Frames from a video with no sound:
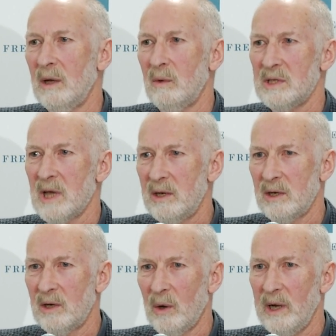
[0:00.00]
was
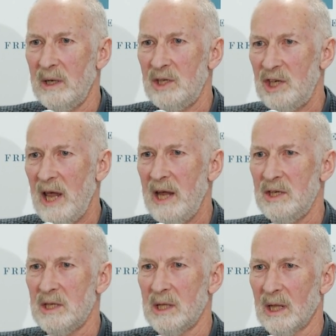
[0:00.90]
undergoing
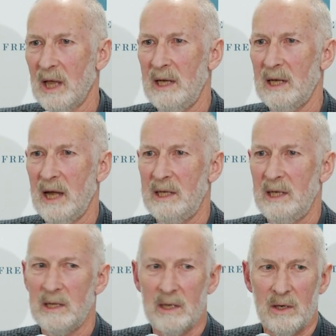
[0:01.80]
change in the late
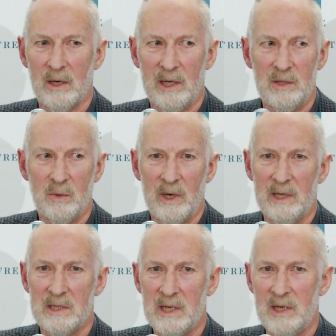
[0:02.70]
19th and early
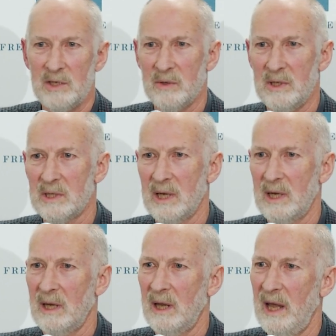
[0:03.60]
20th centuries.
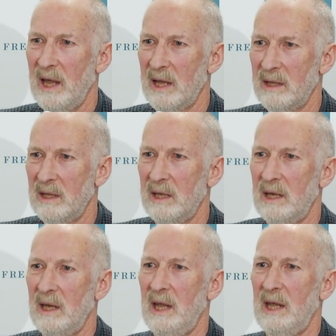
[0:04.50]
And, and it,
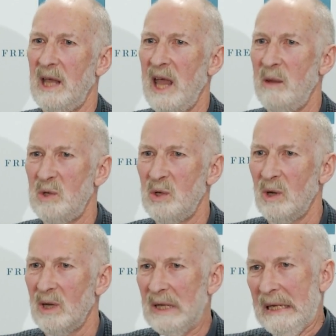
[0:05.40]
it came
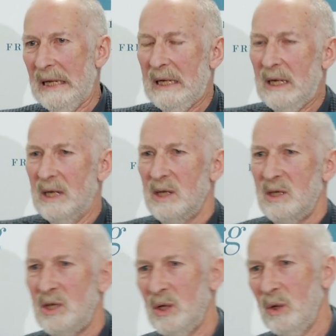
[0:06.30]
to a,
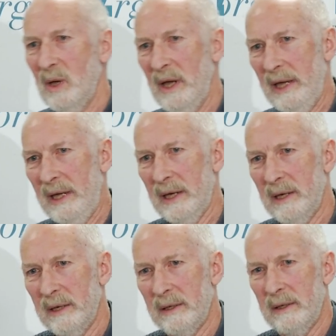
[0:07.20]
to a,
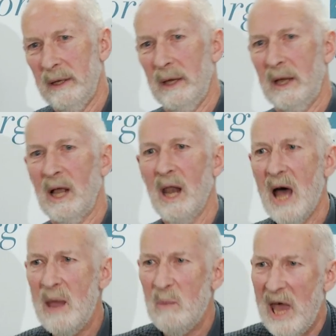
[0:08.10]
uh, a
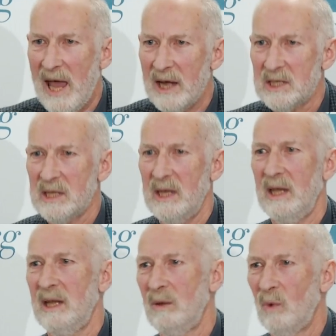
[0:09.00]
climax
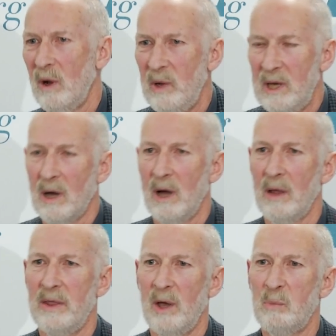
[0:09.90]
in what we
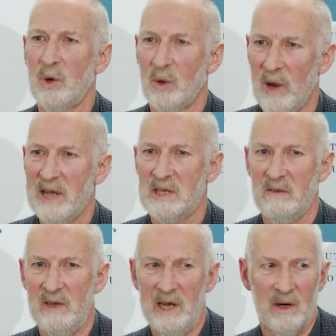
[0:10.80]
call the
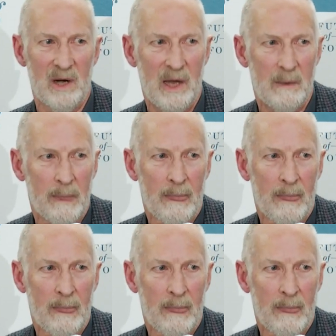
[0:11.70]
Progressive Era,